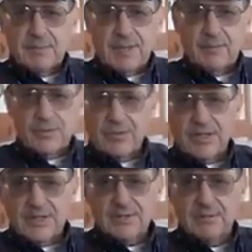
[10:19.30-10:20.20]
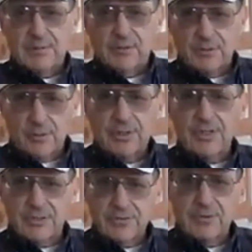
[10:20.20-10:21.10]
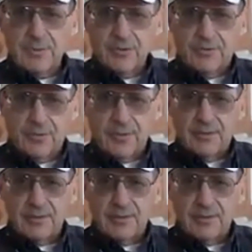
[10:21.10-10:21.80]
plant, which only has 3 minerals, you're only going to get 3 minerals from it.